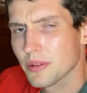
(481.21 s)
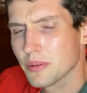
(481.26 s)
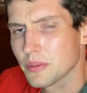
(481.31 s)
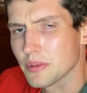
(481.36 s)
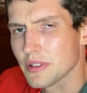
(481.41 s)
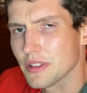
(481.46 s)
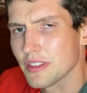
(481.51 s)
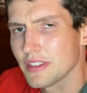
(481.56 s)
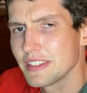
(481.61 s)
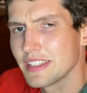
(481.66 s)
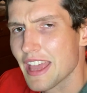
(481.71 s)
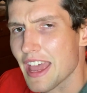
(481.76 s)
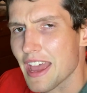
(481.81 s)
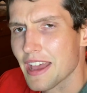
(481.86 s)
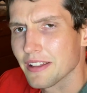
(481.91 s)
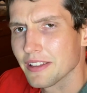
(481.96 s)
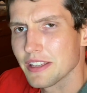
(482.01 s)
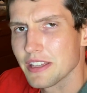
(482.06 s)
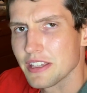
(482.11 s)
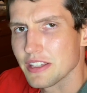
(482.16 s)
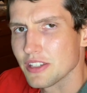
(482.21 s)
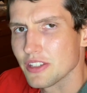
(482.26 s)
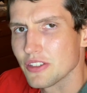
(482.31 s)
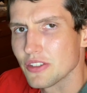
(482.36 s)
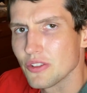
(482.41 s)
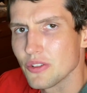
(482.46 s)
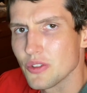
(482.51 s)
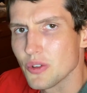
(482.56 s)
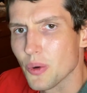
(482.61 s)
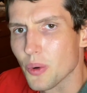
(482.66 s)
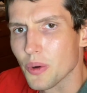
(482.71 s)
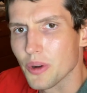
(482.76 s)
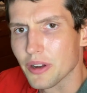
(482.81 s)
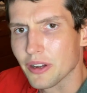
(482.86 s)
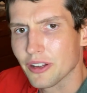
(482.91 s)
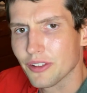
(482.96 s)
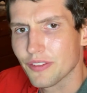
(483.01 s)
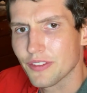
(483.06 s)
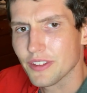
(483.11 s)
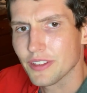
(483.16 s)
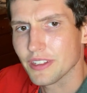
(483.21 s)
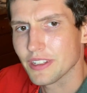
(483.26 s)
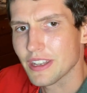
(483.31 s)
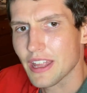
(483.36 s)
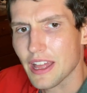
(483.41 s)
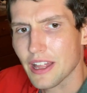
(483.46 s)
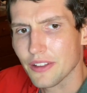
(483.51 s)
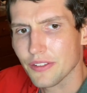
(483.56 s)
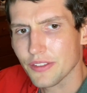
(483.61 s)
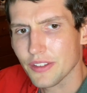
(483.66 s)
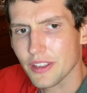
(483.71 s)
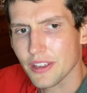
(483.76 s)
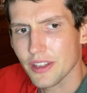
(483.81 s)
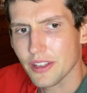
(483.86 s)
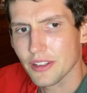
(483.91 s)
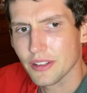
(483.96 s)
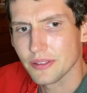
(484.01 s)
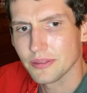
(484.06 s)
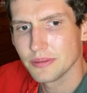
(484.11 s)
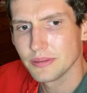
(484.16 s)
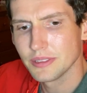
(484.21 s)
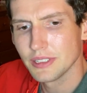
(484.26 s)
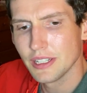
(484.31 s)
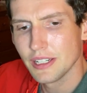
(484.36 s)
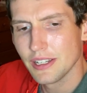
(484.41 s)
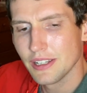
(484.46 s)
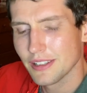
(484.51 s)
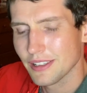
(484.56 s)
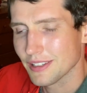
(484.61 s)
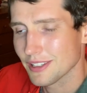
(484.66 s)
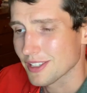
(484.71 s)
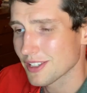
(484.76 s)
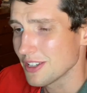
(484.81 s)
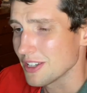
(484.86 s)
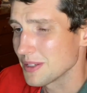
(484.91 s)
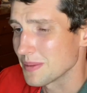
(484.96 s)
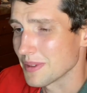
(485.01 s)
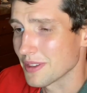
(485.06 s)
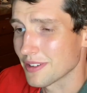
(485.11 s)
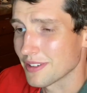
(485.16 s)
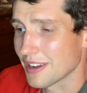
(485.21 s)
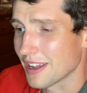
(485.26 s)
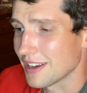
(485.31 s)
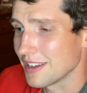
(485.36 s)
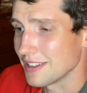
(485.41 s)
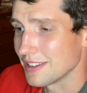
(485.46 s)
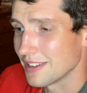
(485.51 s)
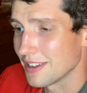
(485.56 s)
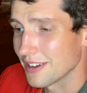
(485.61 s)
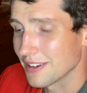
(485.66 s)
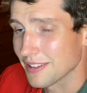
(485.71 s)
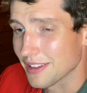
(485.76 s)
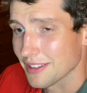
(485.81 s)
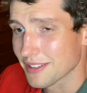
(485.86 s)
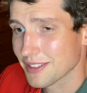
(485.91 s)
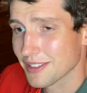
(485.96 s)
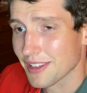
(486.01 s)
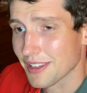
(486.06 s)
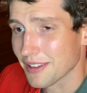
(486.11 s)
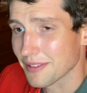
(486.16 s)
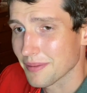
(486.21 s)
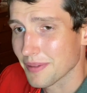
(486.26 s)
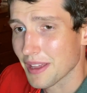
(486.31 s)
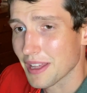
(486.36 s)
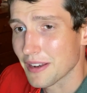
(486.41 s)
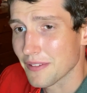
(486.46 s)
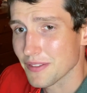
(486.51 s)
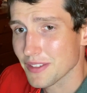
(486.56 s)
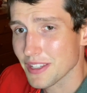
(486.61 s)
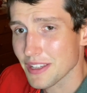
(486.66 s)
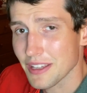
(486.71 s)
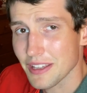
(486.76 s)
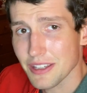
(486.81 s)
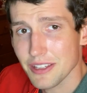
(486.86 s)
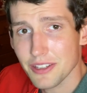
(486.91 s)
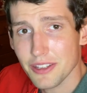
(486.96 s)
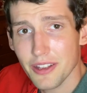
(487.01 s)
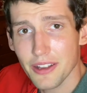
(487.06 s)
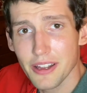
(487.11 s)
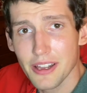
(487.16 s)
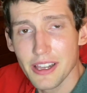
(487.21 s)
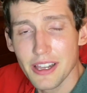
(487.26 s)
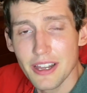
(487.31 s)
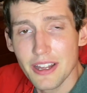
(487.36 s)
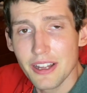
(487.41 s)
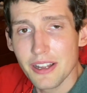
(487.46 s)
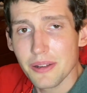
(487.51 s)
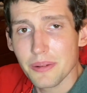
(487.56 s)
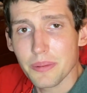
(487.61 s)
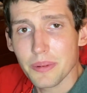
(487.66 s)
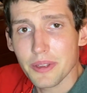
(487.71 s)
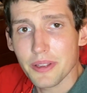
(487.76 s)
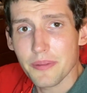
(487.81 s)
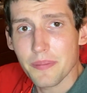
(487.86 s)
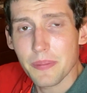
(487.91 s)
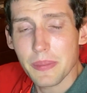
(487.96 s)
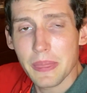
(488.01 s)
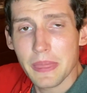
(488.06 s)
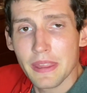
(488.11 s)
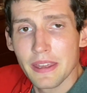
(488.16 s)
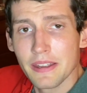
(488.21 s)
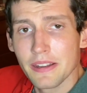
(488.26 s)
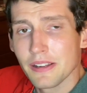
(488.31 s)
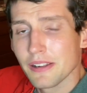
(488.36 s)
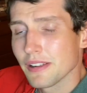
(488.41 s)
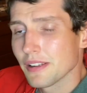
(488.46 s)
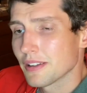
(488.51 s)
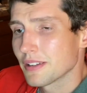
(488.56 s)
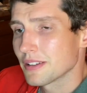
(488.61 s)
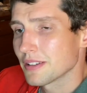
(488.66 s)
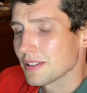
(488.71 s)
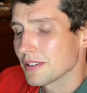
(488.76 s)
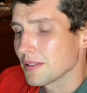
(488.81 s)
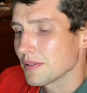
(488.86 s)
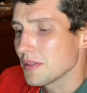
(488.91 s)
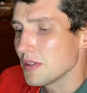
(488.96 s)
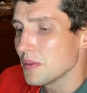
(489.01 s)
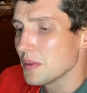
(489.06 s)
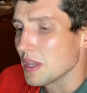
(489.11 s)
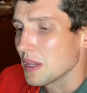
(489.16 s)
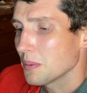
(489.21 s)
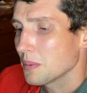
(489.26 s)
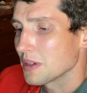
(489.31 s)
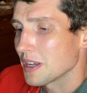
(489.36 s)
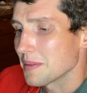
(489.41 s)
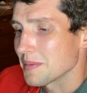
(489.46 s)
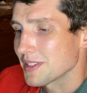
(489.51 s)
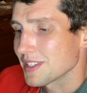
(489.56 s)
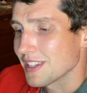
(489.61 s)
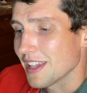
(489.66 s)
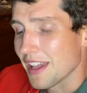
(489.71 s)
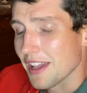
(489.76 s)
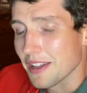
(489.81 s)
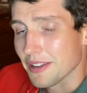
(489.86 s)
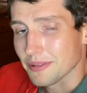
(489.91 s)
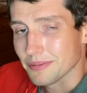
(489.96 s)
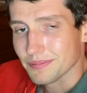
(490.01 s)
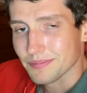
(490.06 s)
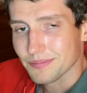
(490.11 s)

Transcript: with Dallas, New York, Philadelphia. Excuse me, they're not in there. That's the NFC East. But you get what I'm saying.